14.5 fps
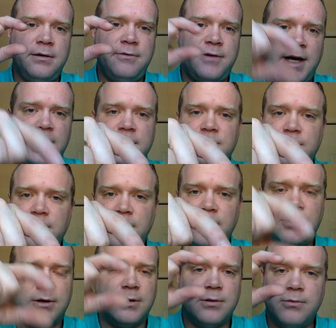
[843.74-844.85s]
factory
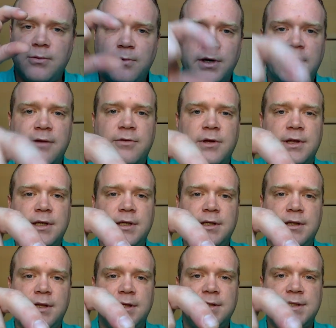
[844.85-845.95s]
or whatever
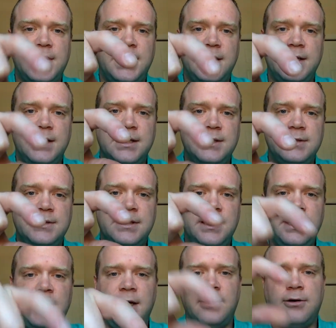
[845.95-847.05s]
the setting is
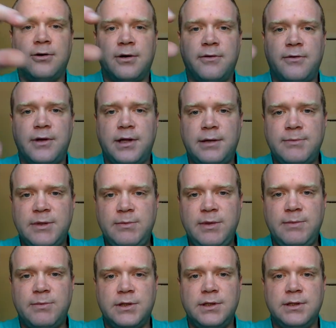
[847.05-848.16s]
in order for them to
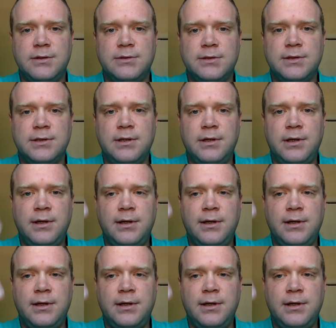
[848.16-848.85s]
be produced.